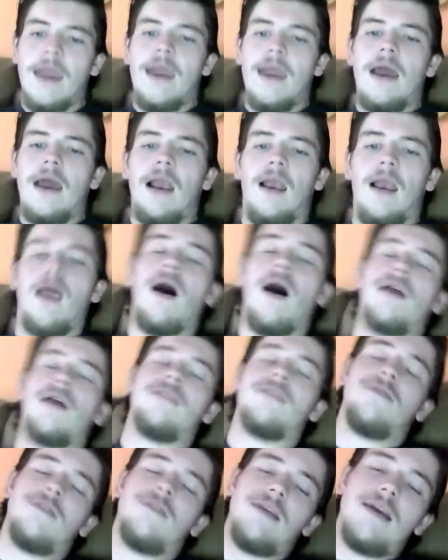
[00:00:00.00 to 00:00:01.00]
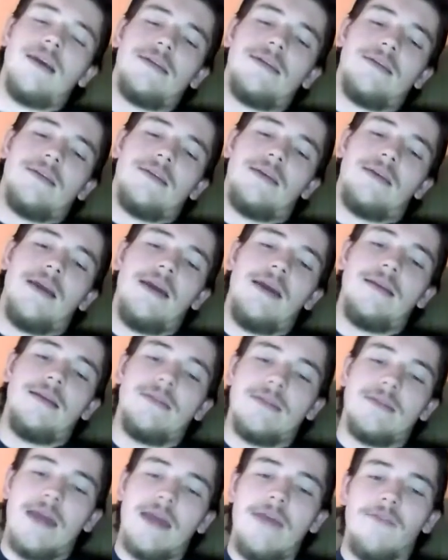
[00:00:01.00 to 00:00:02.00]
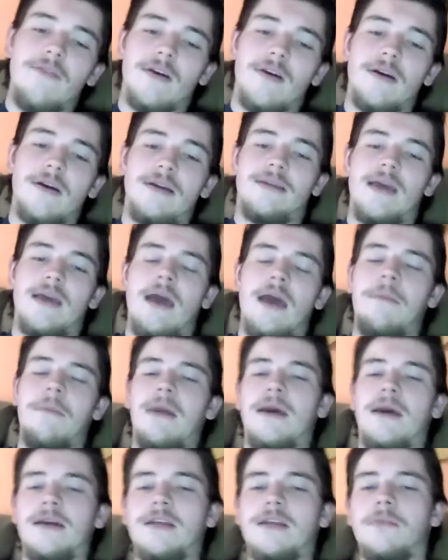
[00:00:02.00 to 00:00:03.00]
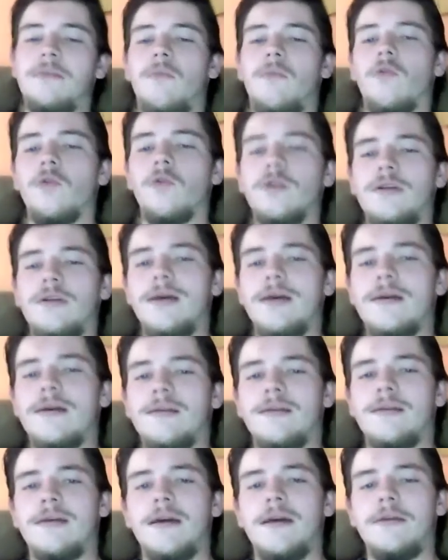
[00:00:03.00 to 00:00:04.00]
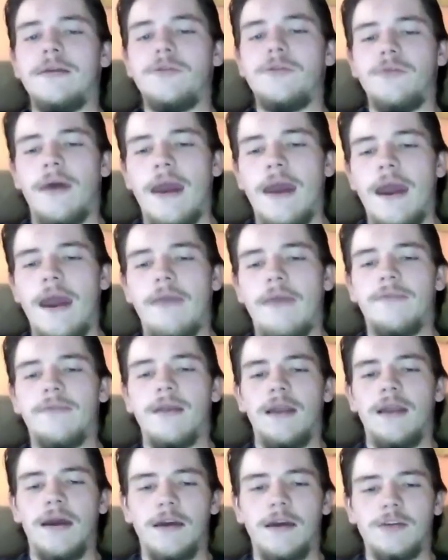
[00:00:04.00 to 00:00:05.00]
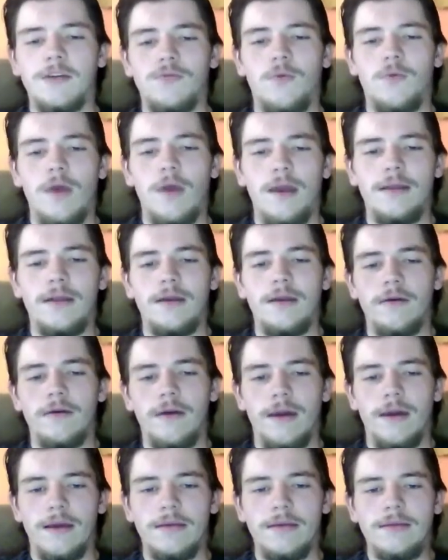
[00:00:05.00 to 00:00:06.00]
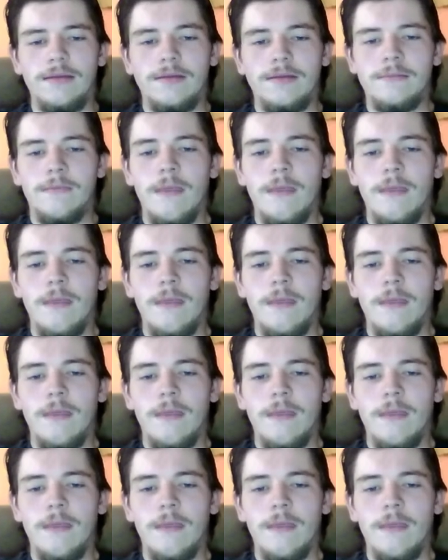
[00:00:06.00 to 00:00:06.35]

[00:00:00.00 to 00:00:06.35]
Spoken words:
Lots of sticks and seeds is never a good sign because the more sticks and seeds you have, the less weed there is.